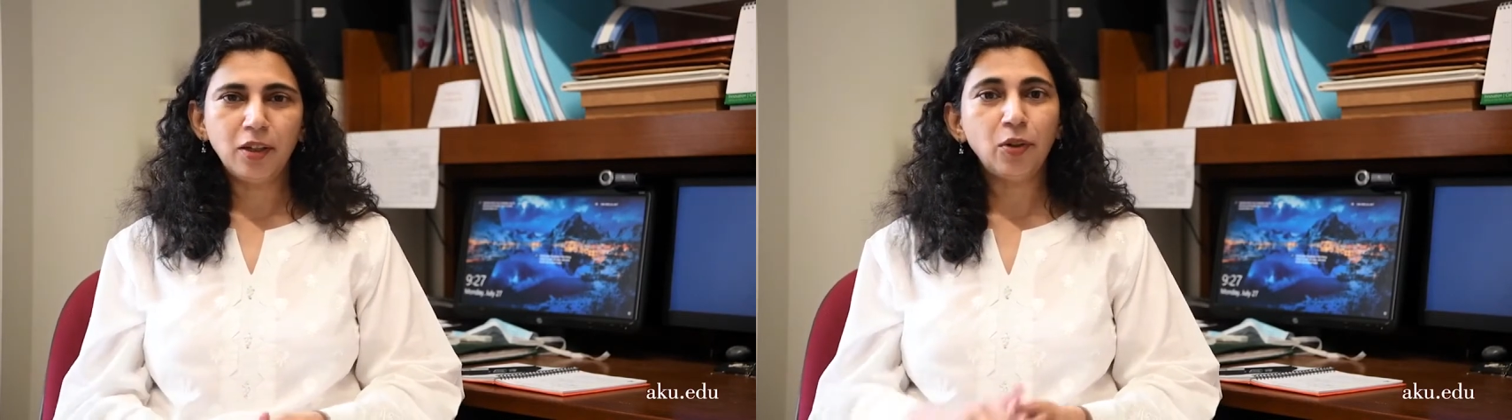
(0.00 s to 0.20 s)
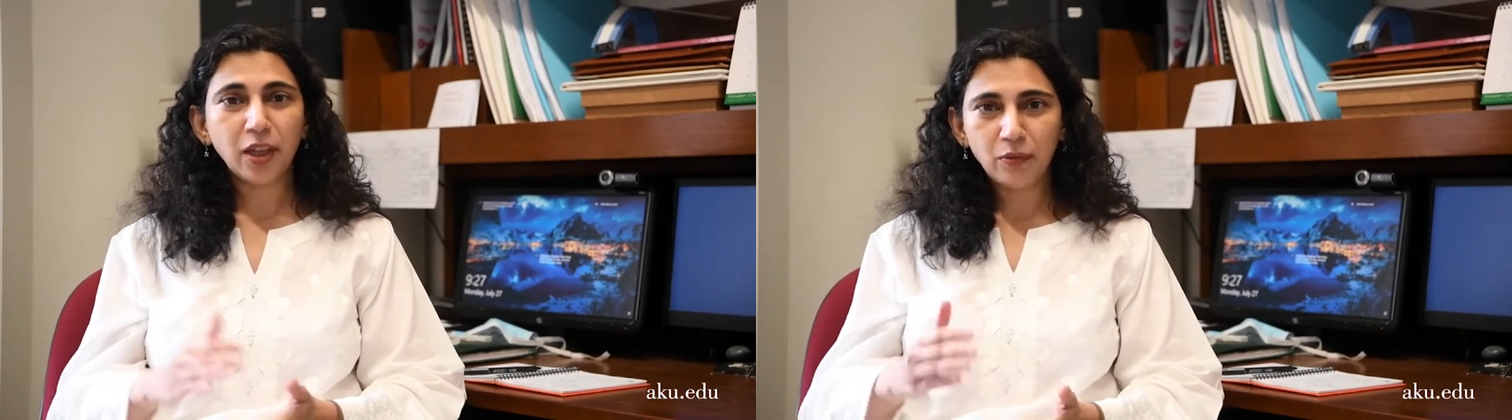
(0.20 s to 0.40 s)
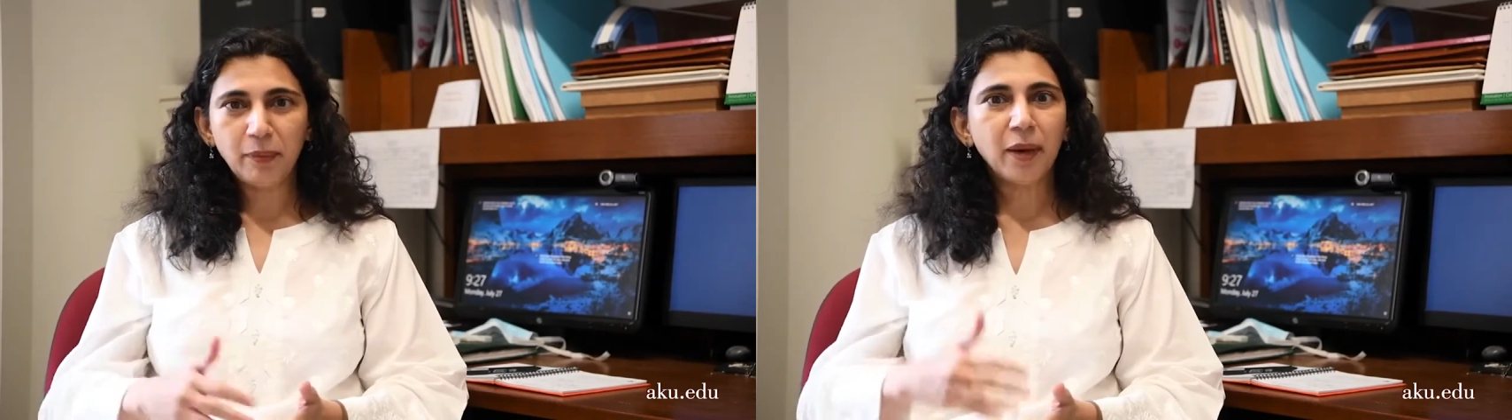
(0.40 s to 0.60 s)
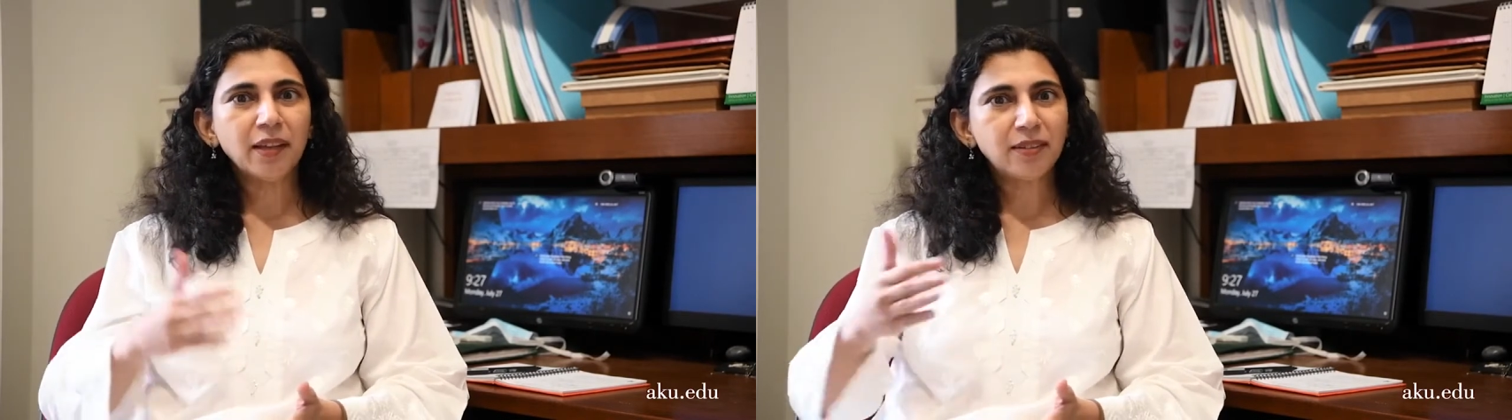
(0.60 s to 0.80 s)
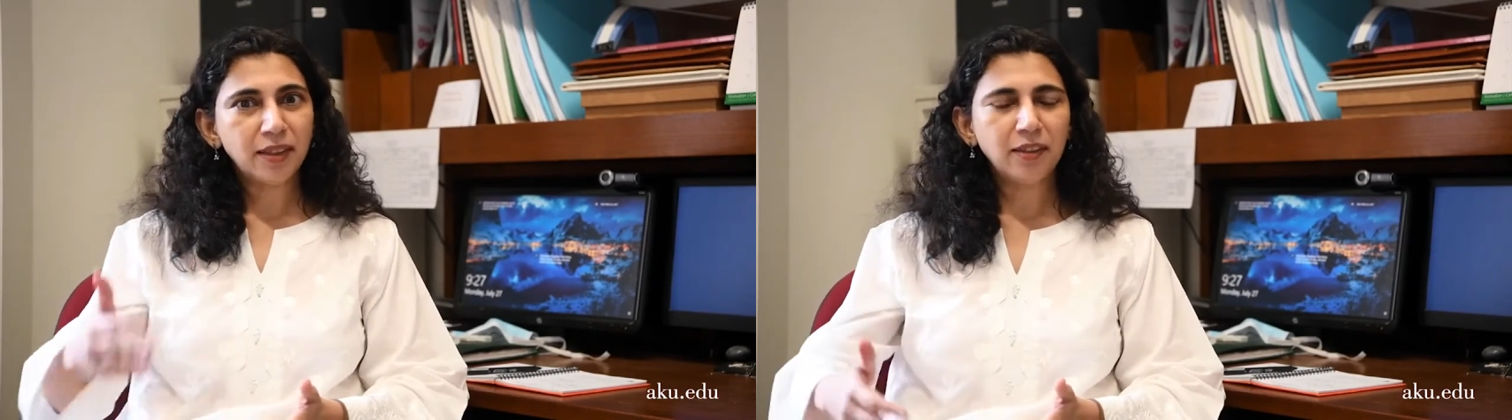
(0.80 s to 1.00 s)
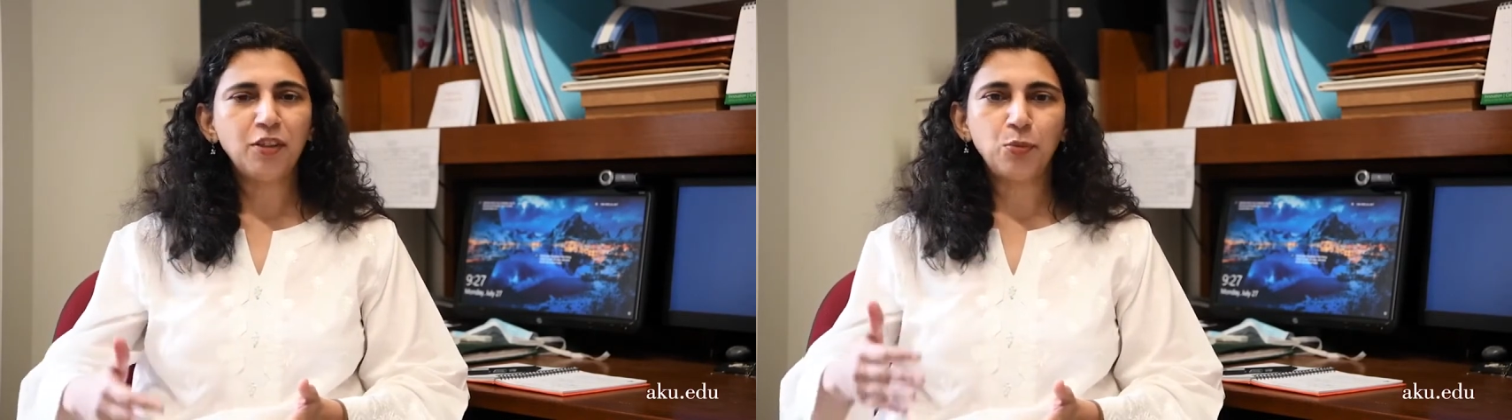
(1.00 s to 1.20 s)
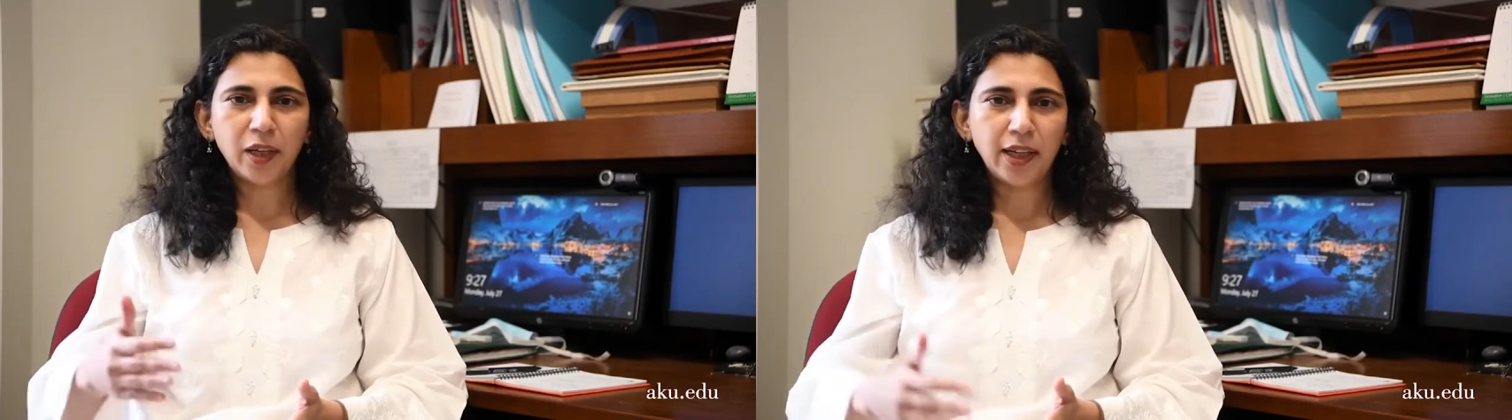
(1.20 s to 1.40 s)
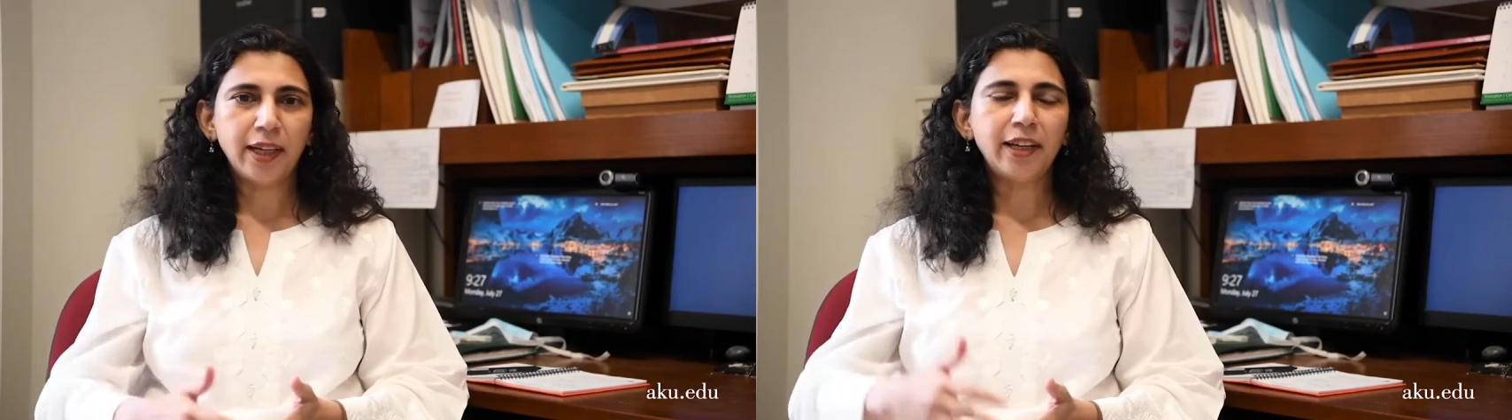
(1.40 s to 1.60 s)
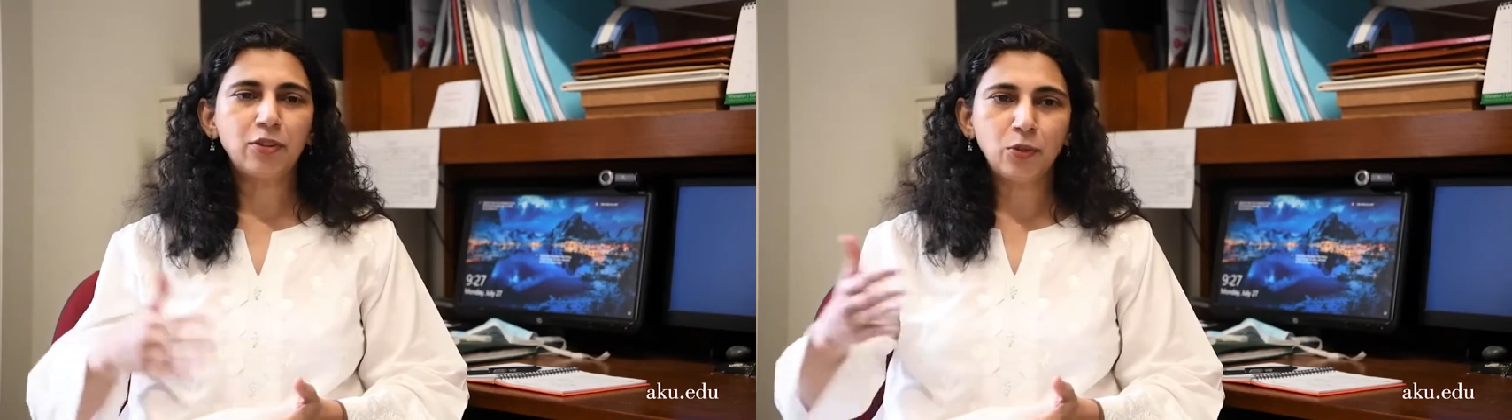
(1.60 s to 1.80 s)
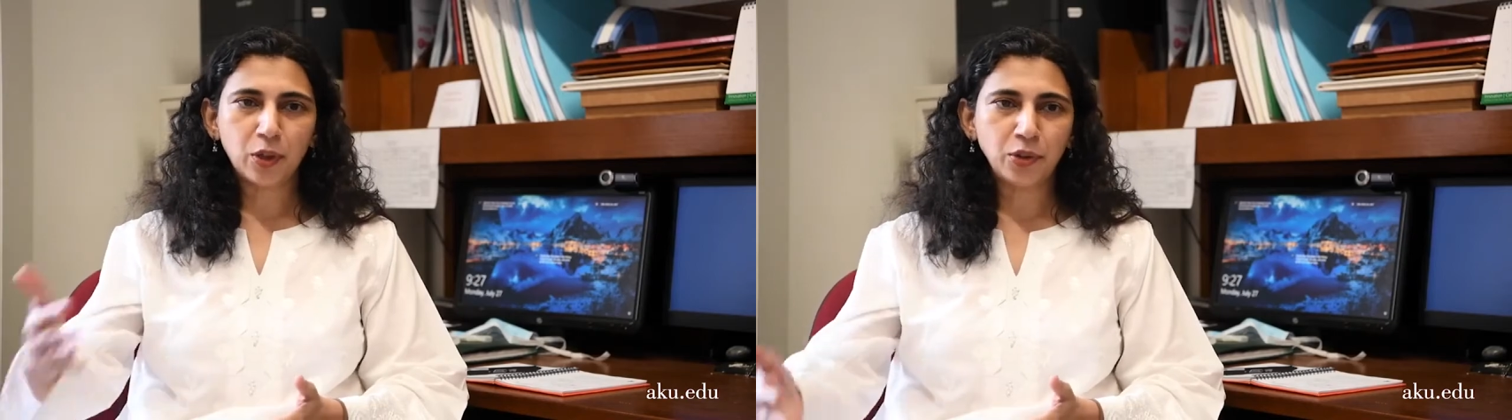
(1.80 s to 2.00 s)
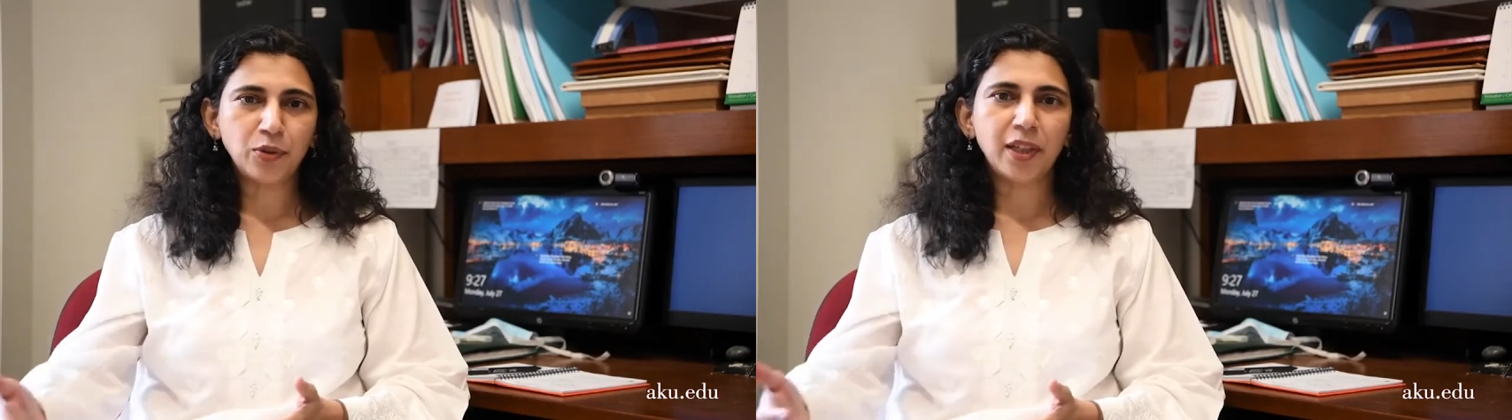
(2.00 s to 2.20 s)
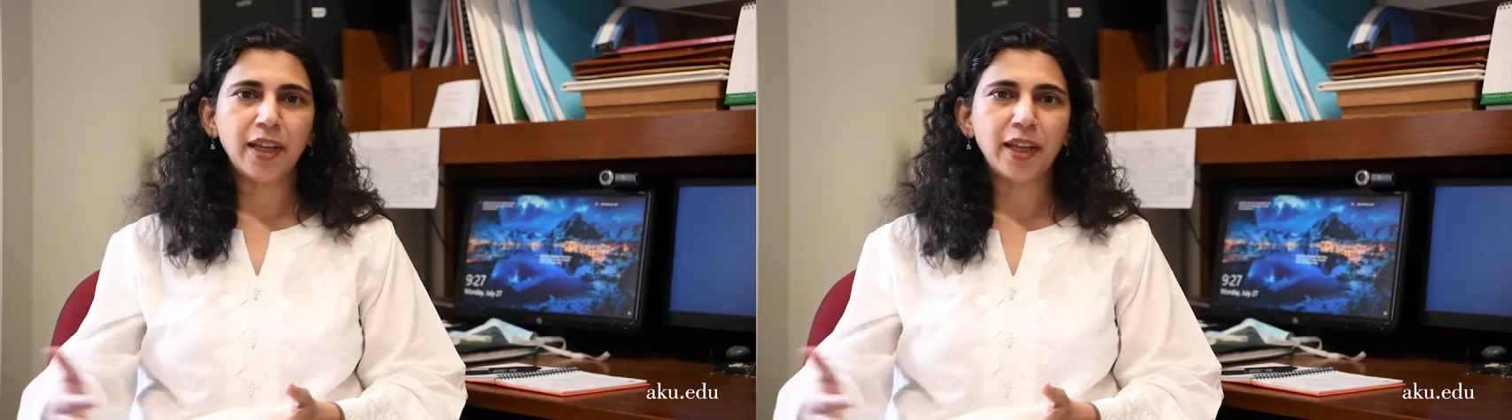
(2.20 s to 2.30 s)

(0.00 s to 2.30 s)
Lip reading: okay, we mastered this one, let's go on to the